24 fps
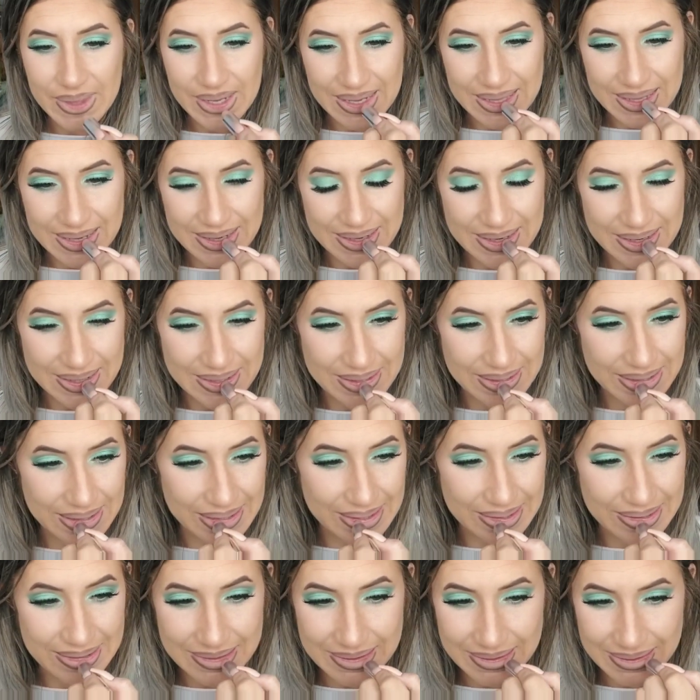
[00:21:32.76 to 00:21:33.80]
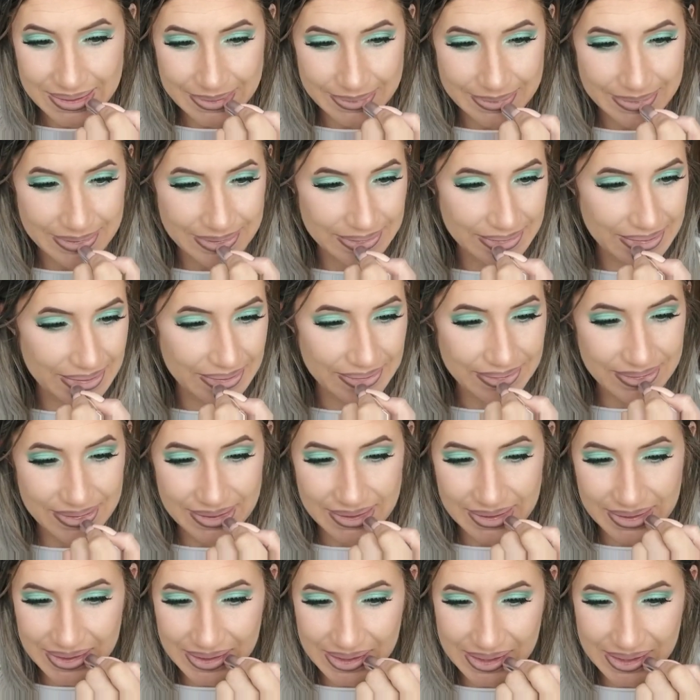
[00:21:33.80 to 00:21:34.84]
Like I said, it's just my favorite.